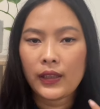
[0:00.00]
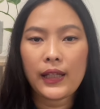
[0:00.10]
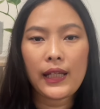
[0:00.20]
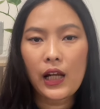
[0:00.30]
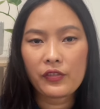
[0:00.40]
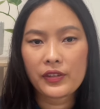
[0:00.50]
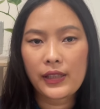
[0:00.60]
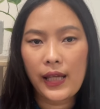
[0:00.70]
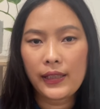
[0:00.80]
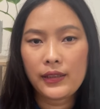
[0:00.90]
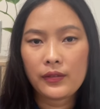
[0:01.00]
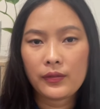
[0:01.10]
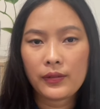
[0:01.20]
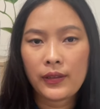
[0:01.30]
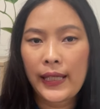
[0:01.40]
And after that,
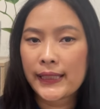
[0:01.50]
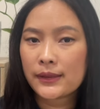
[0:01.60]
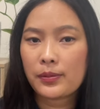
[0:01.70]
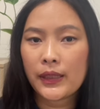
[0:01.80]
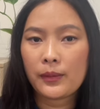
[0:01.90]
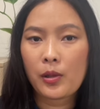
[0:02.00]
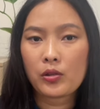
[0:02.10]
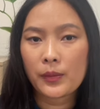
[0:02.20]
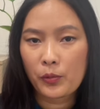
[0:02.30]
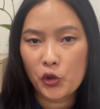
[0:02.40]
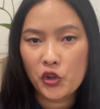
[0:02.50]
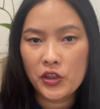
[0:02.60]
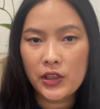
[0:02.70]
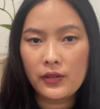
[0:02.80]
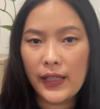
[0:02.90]
explain about the
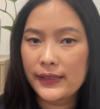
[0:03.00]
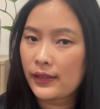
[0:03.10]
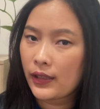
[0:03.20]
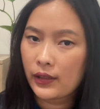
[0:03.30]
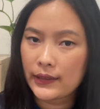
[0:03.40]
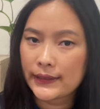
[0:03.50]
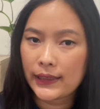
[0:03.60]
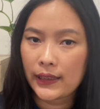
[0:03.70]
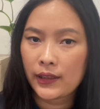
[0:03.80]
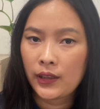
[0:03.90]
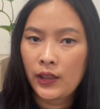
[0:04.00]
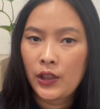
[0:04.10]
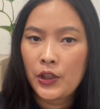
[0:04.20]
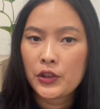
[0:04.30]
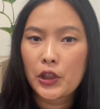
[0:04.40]
procedure and take consent.
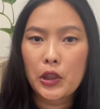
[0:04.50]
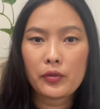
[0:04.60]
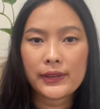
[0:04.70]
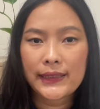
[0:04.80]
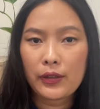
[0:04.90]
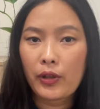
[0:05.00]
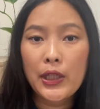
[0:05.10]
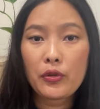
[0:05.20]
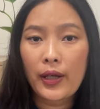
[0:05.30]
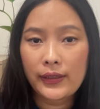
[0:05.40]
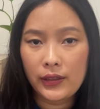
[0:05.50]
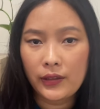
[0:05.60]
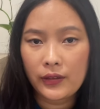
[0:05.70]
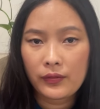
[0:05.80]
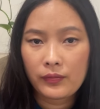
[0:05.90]
So you will say why you are
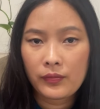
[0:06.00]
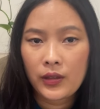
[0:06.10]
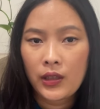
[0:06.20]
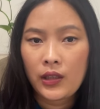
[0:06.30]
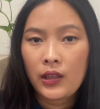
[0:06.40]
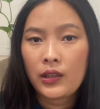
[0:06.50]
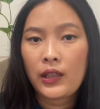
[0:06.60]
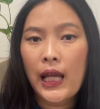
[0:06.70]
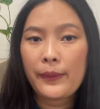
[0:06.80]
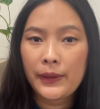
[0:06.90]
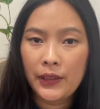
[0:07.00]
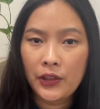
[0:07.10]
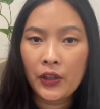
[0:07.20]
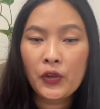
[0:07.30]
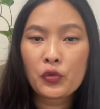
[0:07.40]
there. I'm
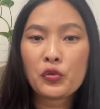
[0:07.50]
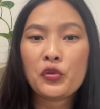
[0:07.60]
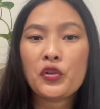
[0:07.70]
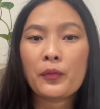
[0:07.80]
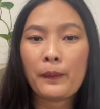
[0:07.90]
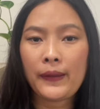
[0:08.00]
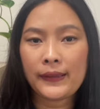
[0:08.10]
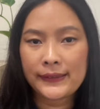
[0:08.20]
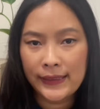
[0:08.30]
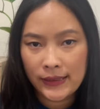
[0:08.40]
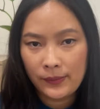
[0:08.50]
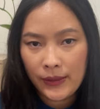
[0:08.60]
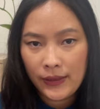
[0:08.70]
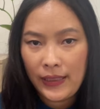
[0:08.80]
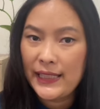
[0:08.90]
here to do your pain assessment.
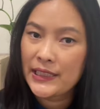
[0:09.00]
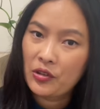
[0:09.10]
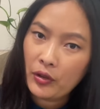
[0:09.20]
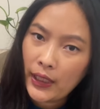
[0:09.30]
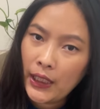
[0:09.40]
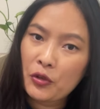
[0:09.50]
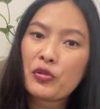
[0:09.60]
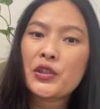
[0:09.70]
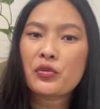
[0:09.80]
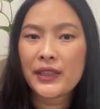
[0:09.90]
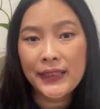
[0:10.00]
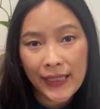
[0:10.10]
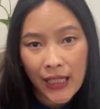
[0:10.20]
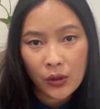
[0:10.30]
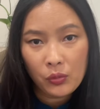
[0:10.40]
Is it okay if we do it
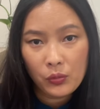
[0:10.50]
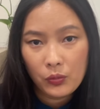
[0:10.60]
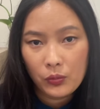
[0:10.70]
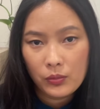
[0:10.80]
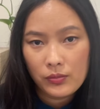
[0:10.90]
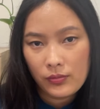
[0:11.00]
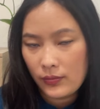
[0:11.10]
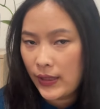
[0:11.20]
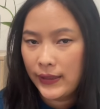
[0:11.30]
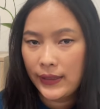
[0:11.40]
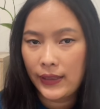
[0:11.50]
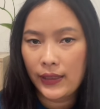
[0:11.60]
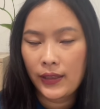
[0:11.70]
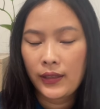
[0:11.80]
now? Anything.